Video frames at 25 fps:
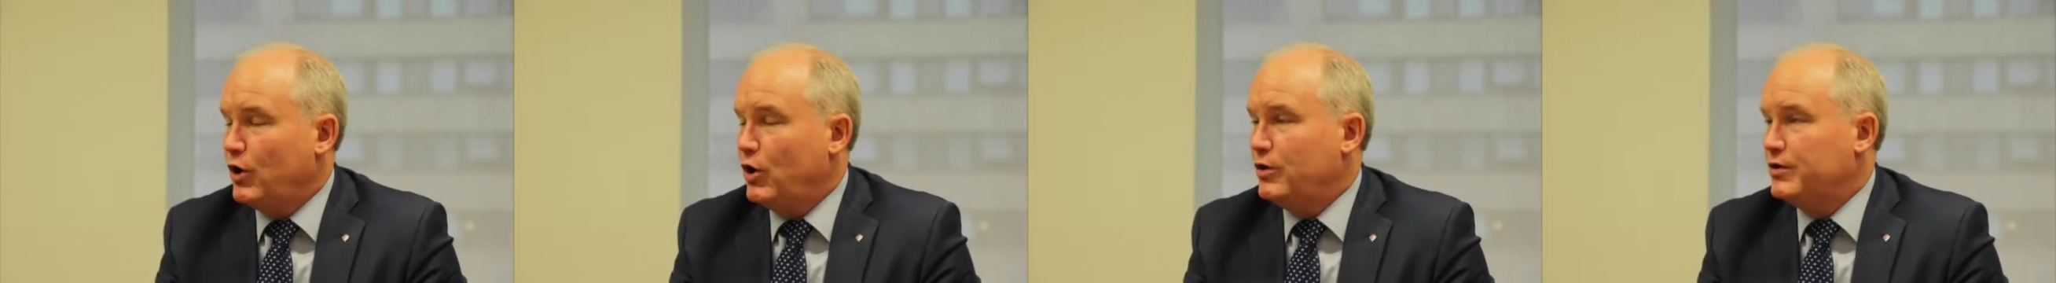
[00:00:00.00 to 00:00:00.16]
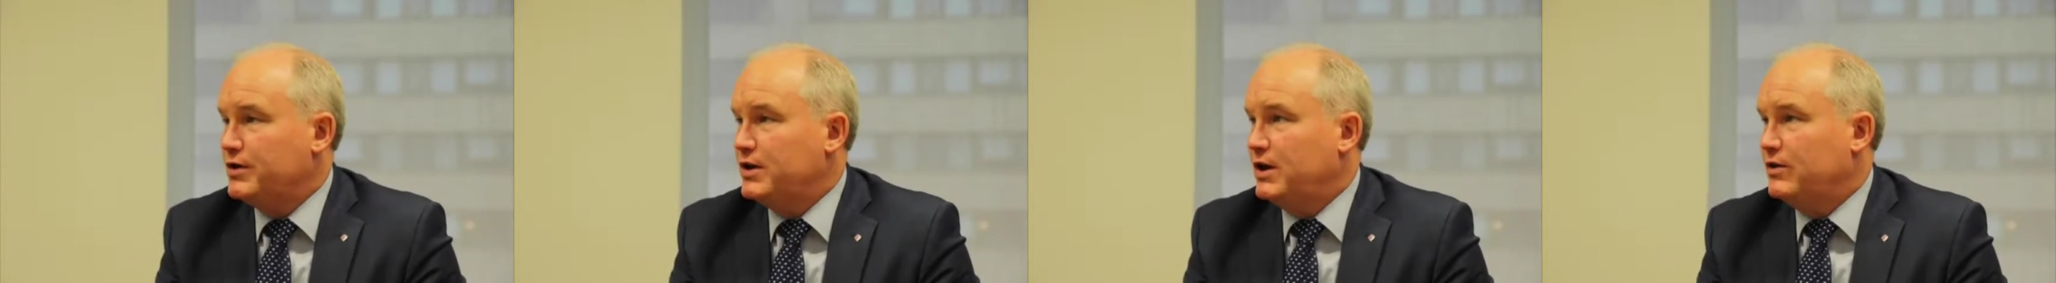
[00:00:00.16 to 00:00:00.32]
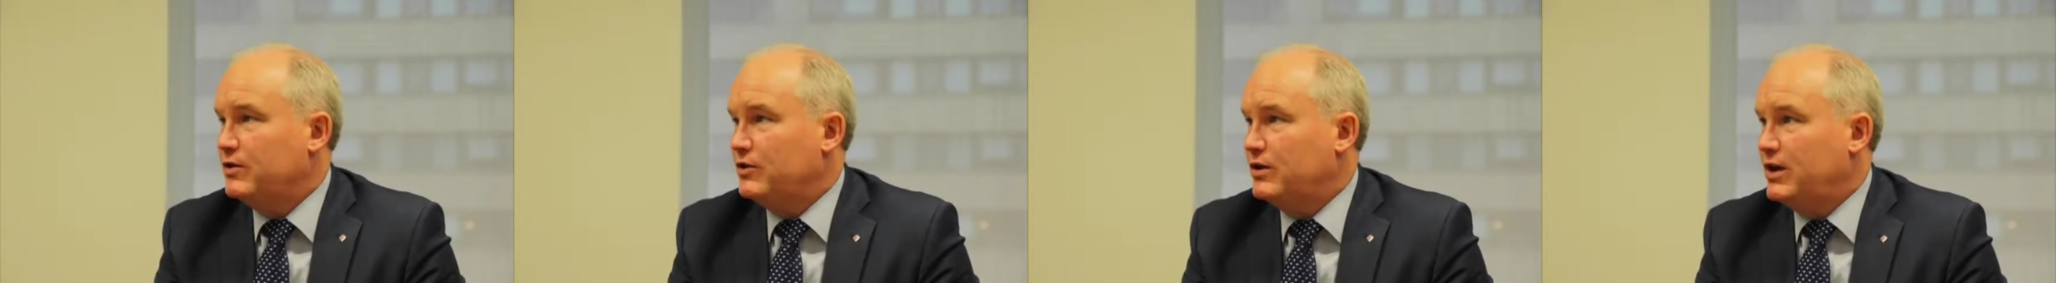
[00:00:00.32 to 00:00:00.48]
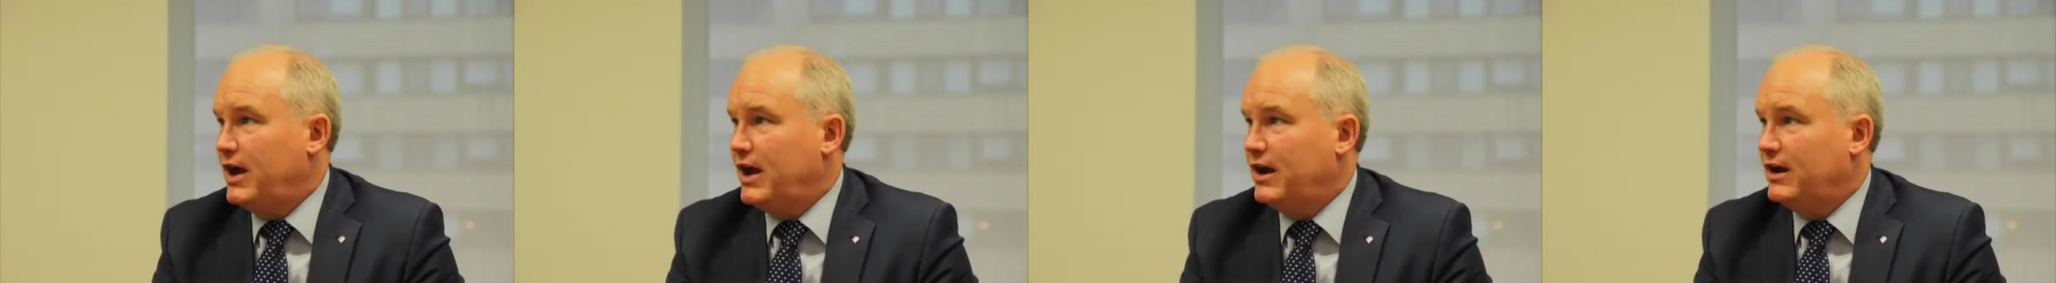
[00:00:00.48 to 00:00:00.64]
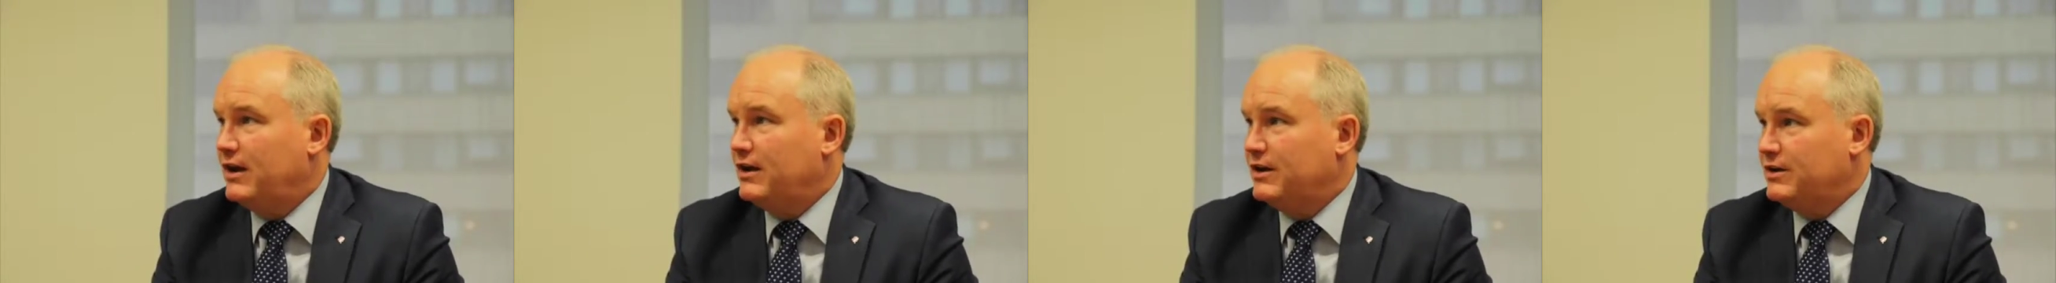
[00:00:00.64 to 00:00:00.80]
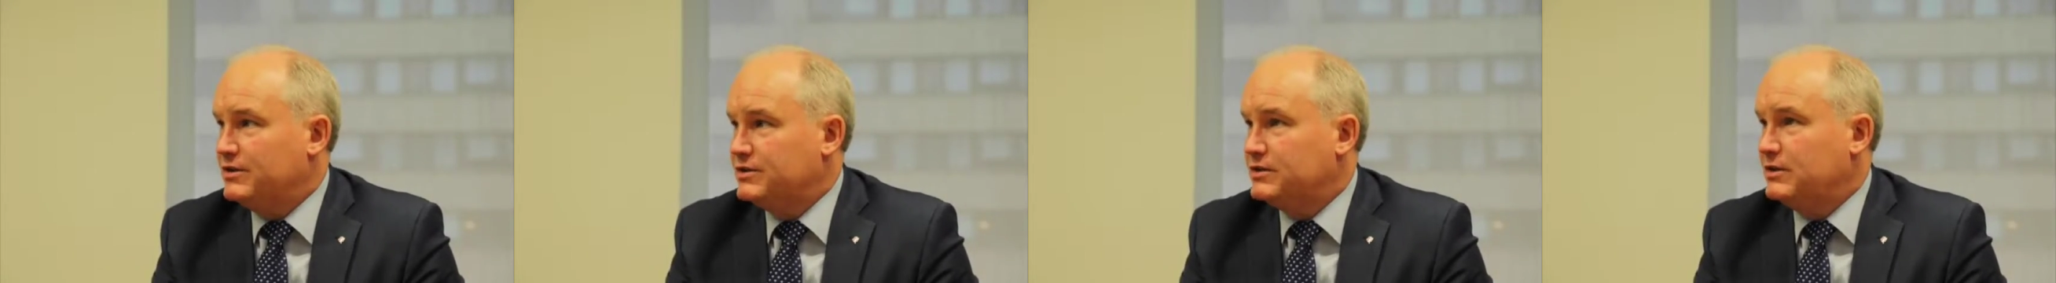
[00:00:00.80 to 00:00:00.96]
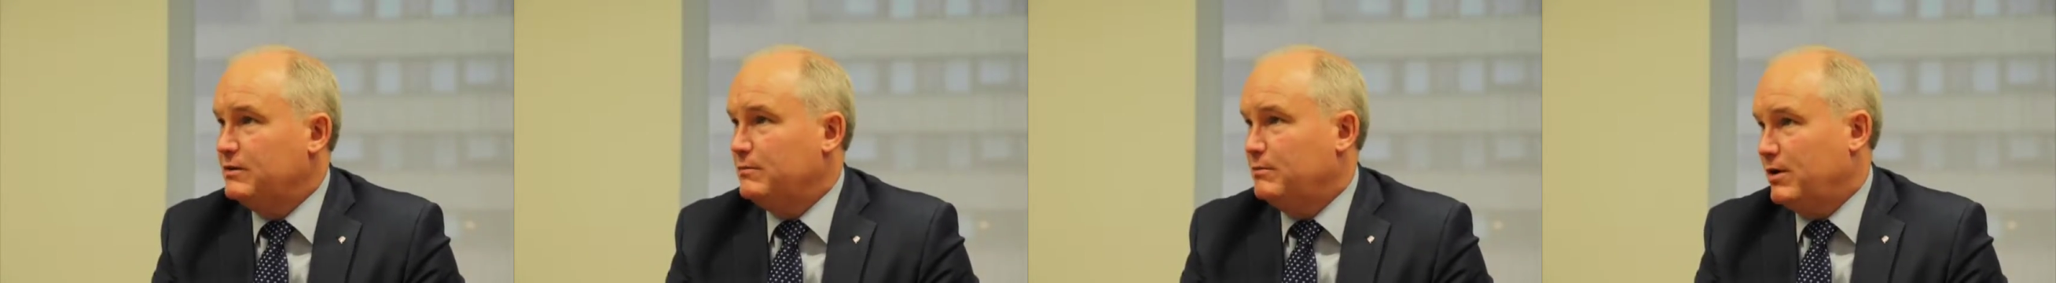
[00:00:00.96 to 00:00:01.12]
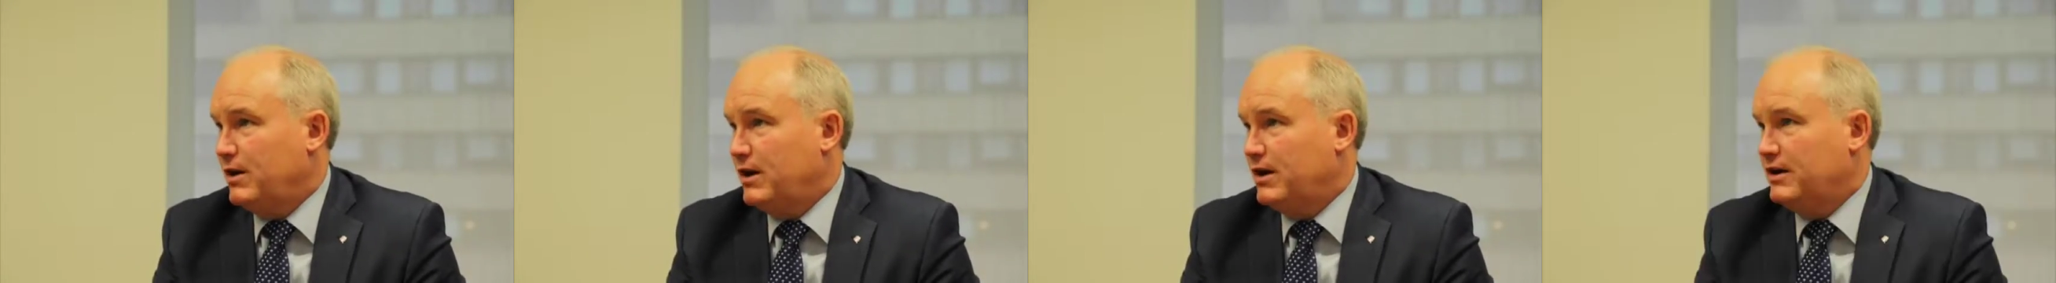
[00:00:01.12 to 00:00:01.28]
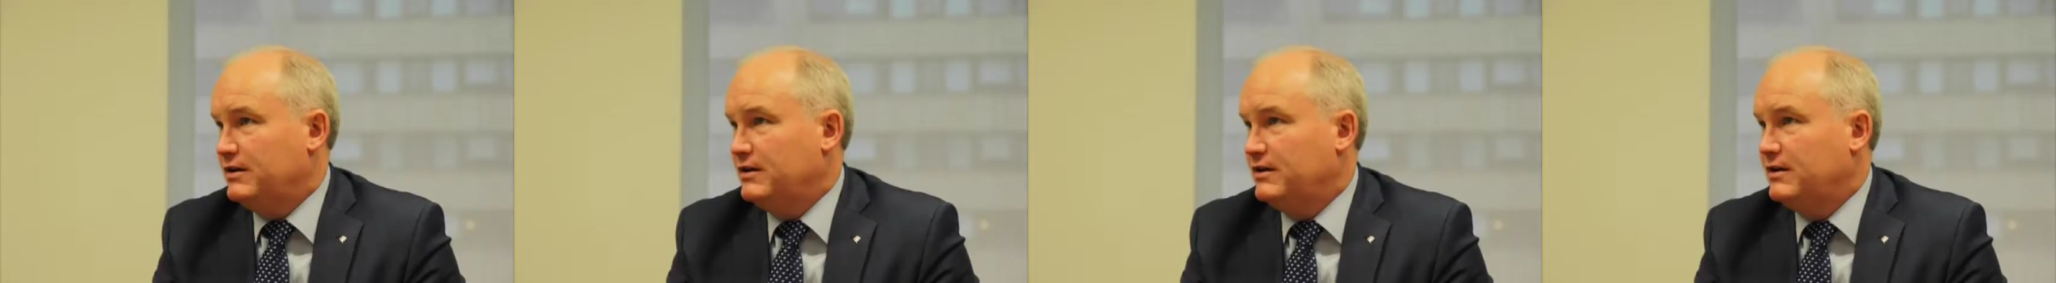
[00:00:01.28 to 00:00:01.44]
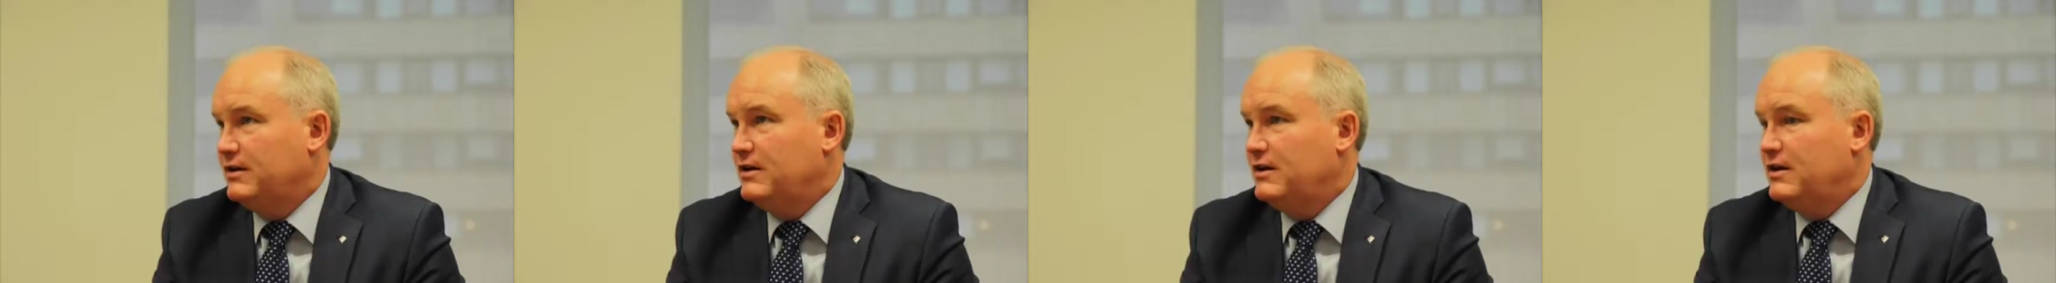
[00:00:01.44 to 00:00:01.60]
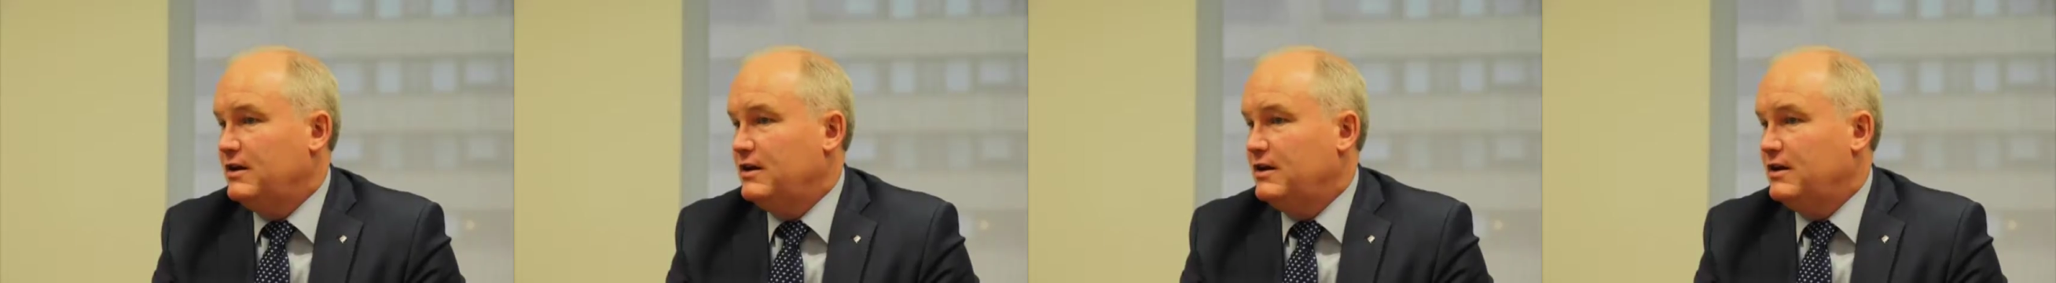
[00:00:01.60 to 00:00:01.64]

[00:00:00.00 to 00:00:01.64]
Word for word: all the other candidates combined.